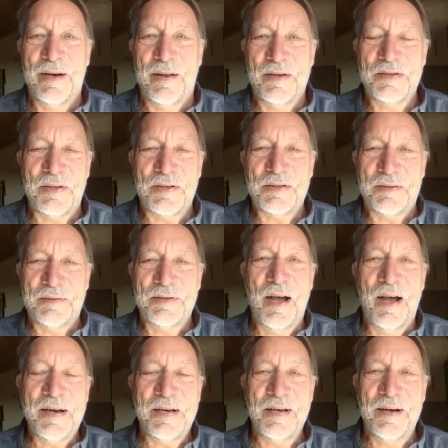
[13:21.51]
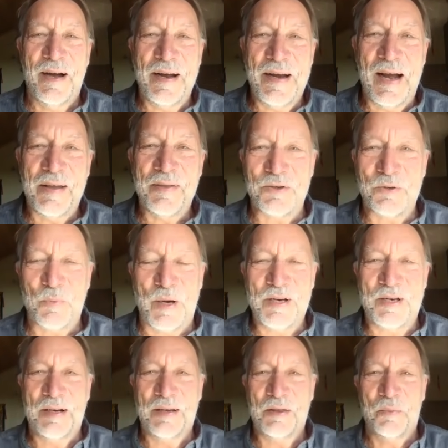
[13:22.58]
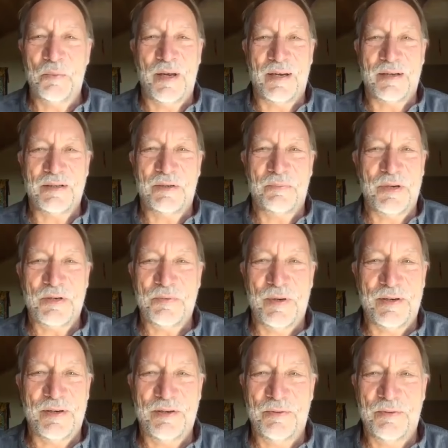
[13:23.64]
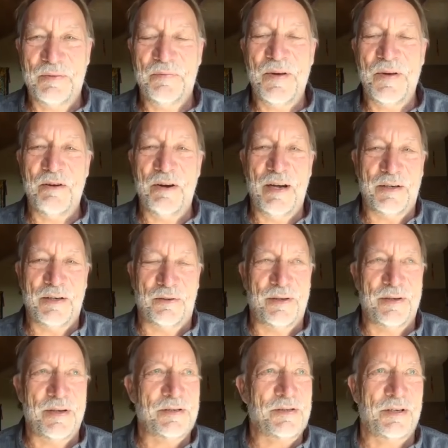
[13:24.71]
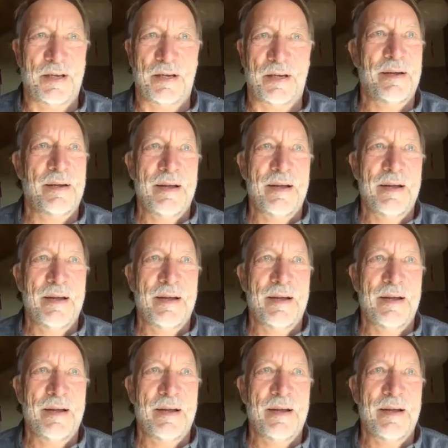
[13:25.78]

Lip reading: There's 99 others waiting in the wings, of which we're doing very little. I'm just thinking,